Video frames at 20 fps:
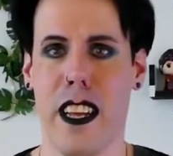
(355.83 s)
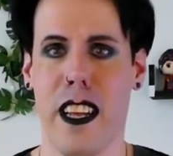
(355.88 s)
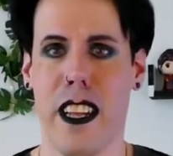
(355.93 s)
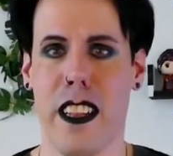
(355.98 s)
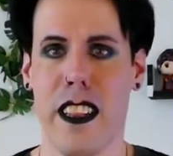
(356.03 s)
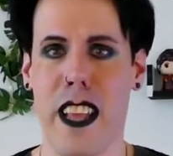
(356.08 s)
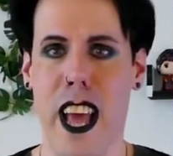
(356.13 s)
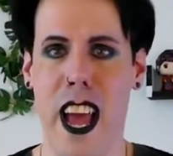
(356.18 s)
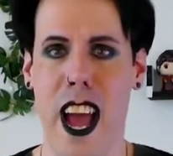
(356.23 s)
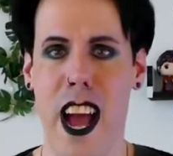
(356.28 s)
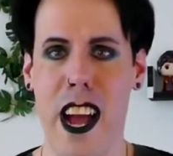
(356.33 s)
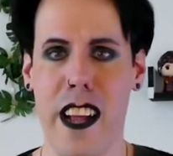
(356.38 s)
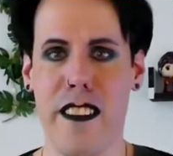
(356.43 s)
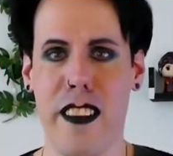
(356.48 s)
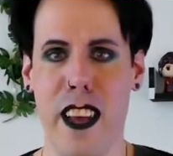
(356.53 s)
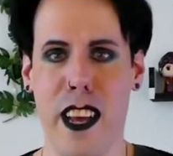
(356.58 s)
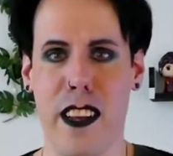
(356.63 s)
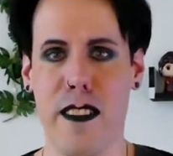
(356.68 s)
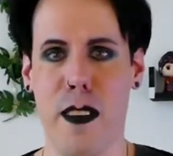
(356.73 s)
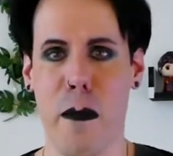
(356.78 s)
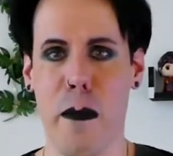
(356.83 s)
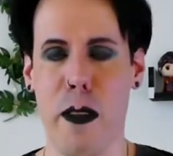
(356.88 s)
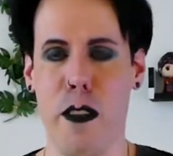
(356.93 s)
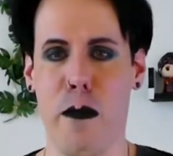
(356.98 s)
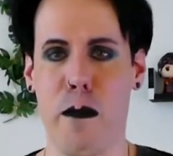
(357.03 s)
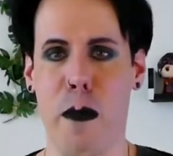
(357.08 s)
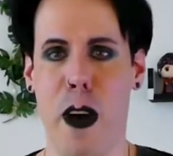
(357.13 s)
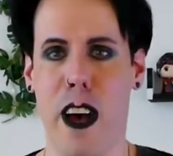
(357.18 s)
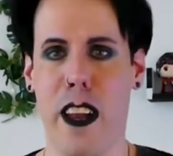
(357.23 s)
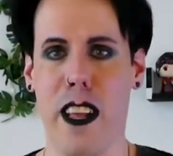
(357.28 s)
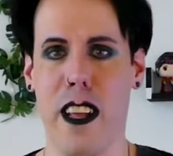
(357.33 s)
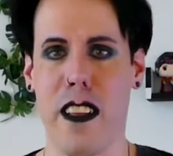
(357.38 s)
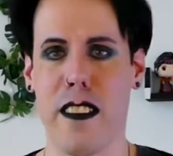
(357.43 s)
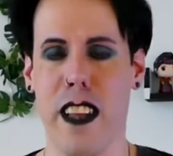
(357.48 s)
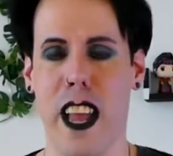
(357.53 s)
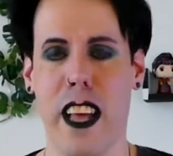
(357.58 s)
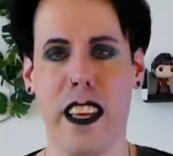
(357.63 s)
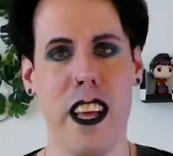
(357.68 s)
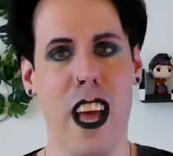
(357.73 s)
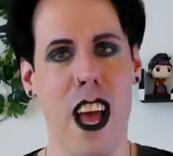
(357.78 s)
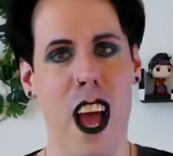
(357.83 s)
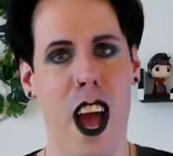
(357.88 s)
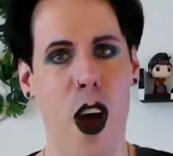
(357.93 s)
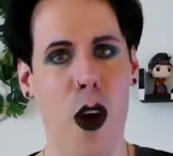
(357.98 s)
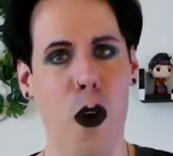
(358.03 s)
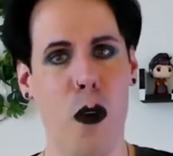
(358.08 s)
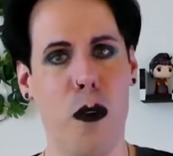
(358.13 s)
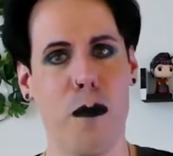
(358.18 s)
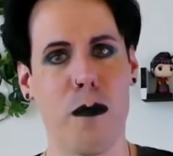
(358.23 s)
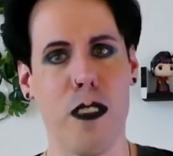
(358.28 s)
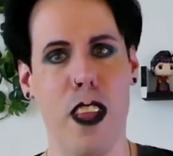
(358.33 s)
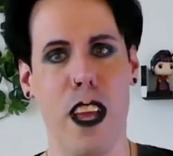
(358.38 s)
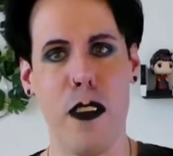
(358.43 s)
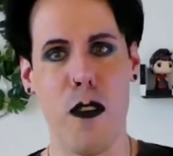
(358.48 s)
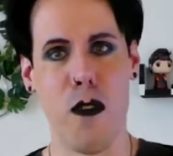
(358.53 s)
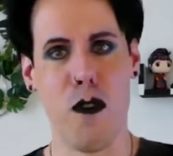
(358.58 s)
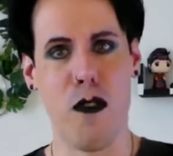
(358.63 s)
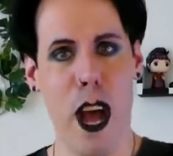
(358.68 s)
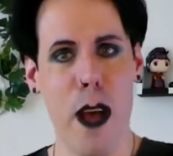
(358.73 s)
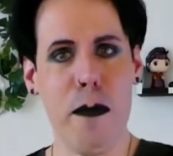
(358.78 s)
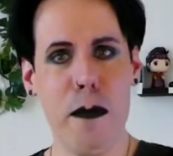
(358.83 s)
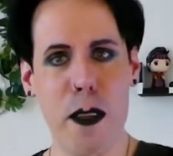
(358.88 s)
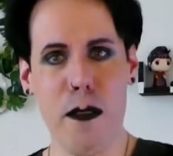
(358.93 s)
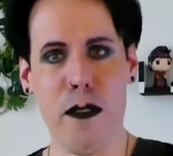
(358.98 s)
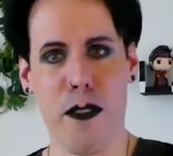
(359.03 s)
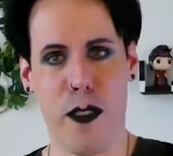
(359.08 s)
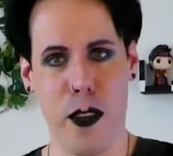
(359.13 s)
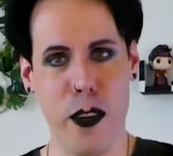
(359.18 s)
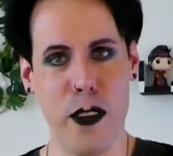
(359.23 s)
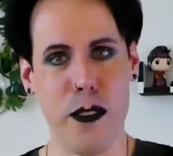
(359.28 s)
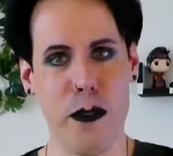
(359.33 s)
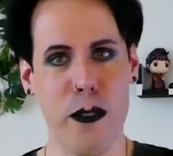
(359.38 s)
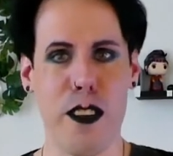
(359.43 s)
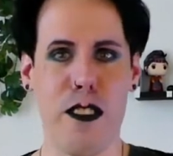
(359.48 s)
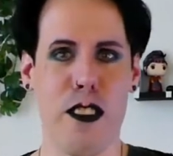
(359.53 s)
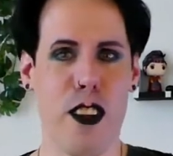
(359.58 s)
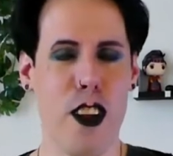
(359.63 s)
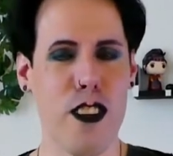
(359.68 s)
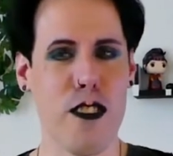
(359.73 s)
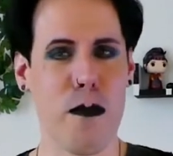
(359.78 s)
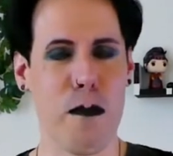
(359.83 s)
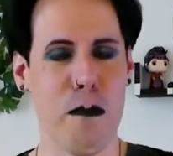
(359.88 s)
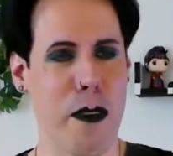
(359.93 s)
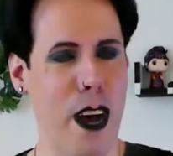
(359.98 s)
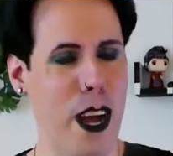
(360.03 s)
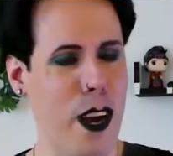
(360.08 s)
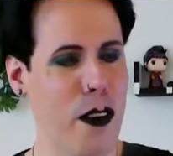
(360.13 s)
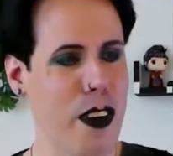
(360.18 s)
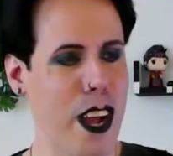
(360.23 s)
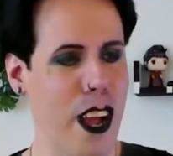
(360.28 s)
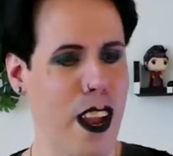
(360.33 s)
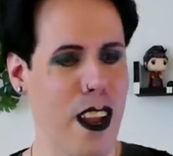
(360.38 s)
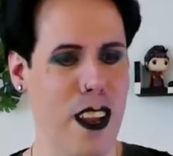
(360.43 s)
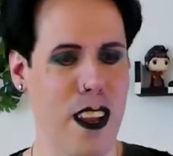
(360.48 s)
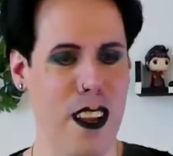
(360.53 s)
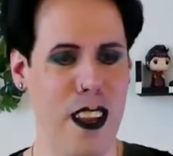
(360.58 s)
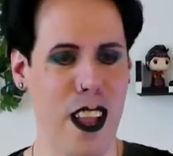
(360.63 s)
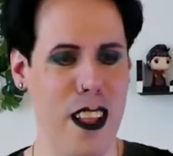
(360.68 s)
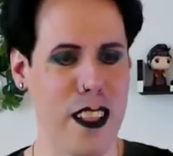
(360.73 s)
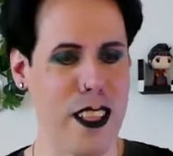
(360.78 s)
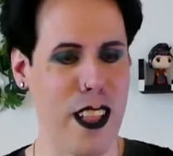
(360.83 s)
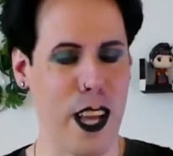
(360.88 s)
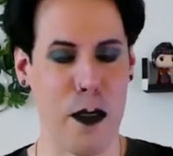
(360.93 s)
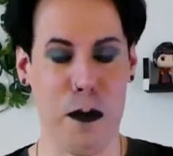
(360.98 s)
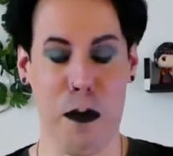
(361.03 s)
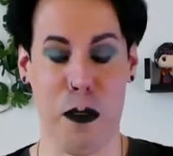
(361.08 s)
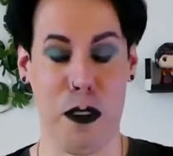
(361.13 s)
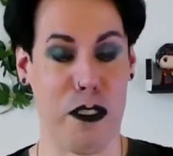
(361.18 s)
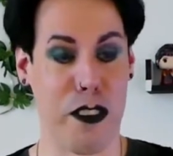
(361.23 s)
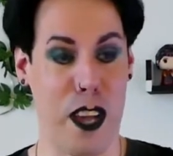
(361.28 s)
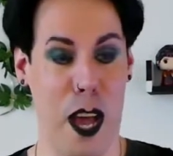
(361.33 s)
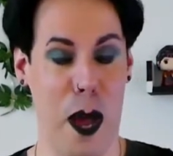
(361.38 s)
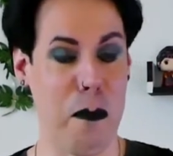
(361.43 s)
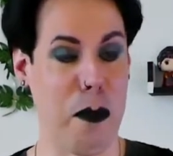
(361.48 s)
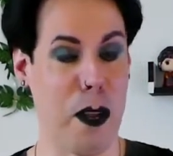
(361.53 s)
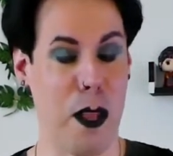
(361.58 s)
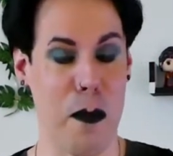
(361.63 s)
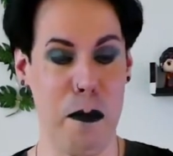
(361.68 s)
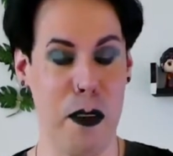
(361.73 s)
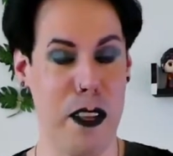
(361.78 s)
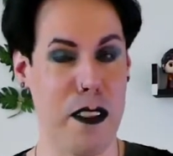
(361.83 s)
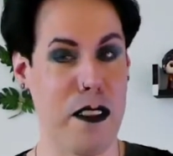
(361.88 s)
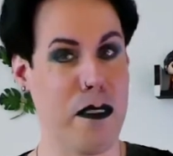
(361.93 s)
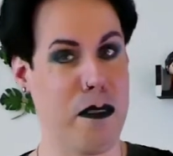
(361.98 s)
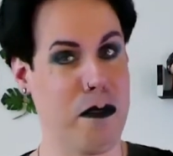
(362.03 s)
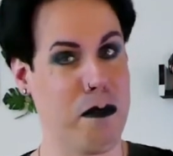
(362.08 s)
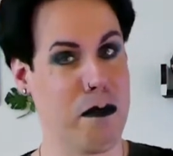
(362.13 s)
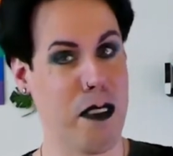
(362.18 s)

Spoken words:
They hijack somebody's body. It's like, oh, random dude, which looks, by the way, a lot like Bruce Campbell a bit.